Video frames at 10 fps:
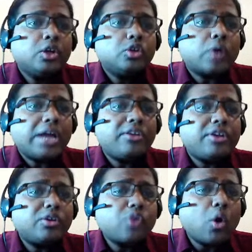So I
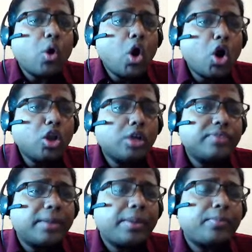request all
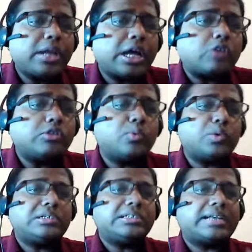of the people around the
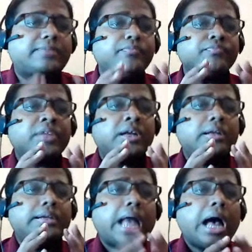world that
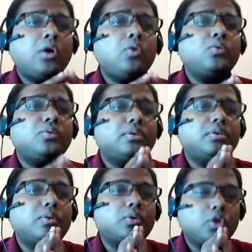now
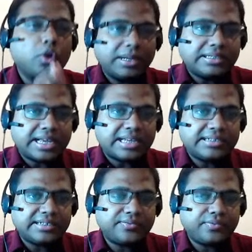global
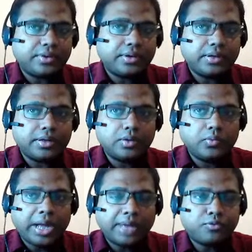challenges
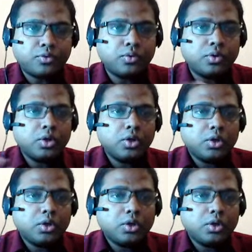we have to